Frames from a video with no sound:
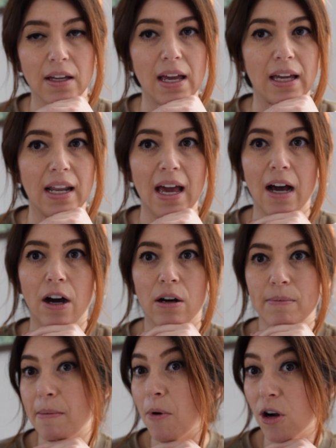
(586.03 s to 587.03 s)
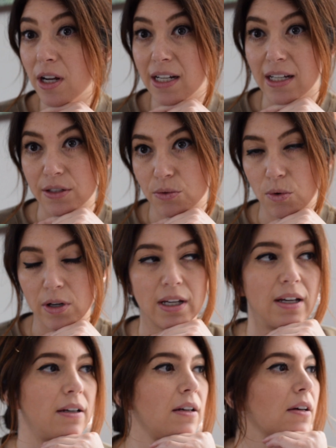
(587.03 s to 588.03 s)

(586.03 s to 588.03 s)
and how my marketing is working.